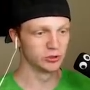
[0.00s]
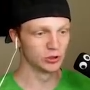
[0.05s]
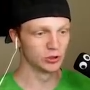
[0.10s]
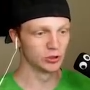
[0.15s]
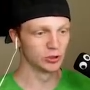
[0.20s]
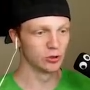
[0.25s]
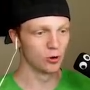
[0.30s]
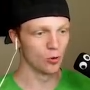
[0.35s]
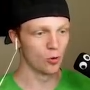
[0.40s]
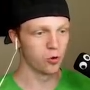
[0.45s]

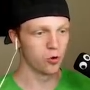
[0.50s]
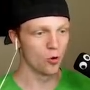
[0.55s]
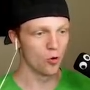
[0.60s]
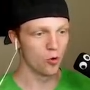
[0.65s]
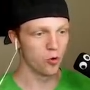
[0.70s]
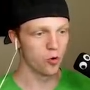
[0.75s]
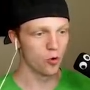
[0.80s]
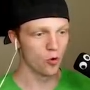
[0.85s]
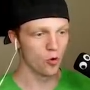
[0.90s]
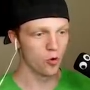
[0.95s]

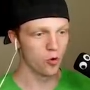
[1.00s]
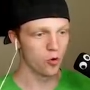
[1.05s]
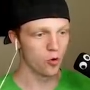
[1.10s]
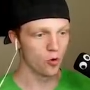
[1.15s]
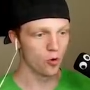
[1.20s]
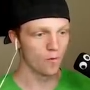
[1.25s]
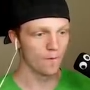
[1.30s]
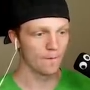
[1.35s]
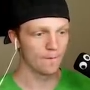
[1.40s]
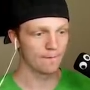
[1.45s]

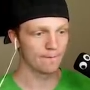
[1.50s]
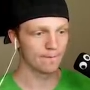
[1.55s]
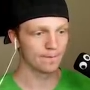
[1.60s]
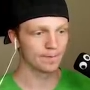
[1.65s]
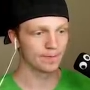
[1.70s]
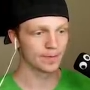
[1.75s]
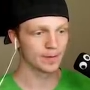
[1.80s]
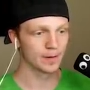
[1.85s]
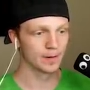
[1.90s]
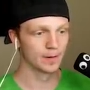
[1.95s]

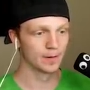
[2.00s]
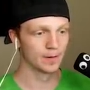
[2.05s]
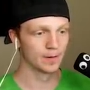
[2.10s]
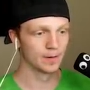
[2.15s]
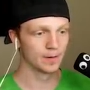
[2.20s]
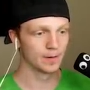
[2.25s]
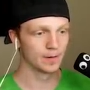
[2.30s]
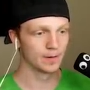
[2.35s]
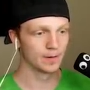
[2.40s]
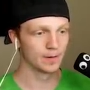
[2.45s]

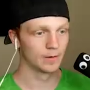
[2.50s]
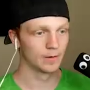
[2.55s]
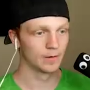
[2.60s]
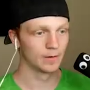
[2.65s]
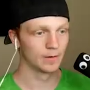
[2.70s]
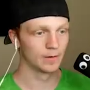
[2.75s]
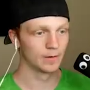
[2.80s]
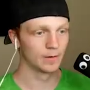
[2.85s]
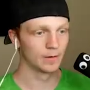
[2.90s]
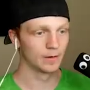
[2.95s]

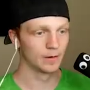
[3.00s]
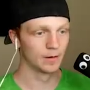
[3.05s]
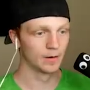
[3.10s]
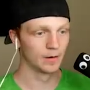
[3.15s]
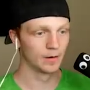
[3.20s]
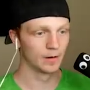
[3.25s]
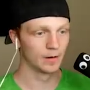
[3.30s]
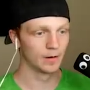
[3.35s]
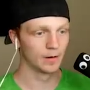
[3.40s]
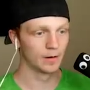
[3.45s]

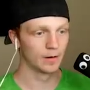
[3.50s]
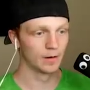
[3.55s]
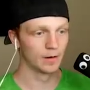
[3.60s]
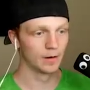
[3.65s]
No one is speaking in this clip.